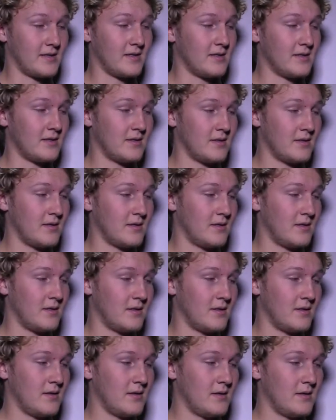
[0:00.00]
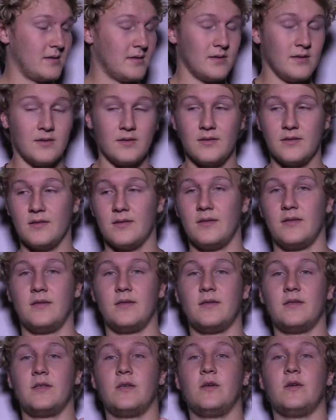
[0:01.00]
Look at the camera.
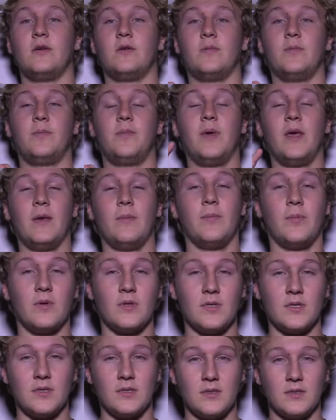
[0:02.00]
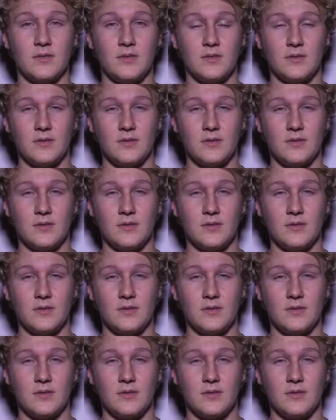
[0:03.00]
So people